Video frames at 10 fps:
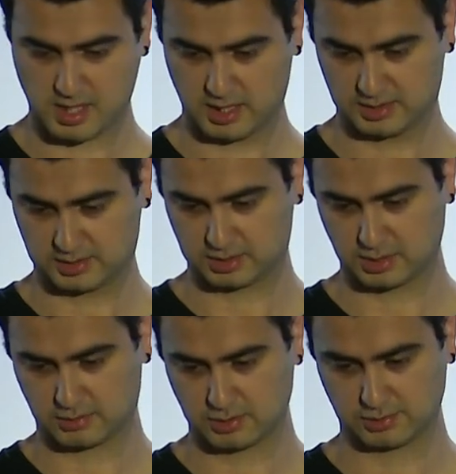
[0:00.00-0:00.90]
it's
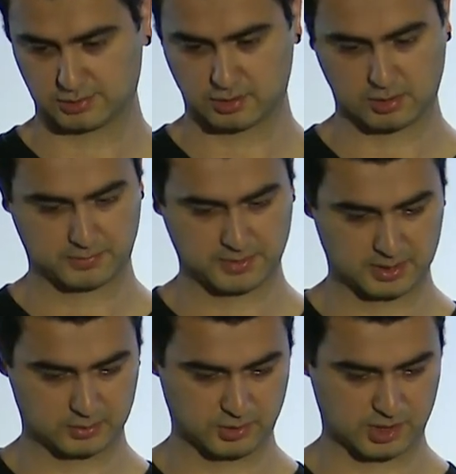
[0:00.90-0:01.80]
so close to
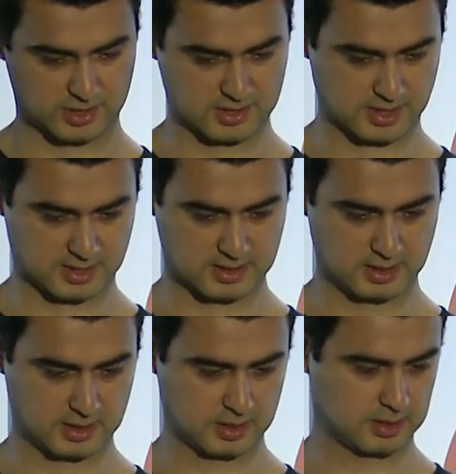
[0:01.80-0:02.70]
complete, which is
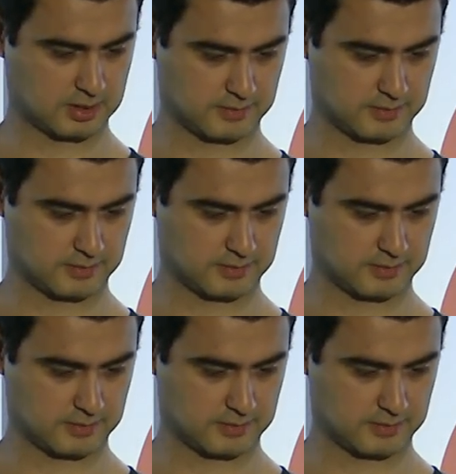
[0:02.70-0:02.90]
succeeded,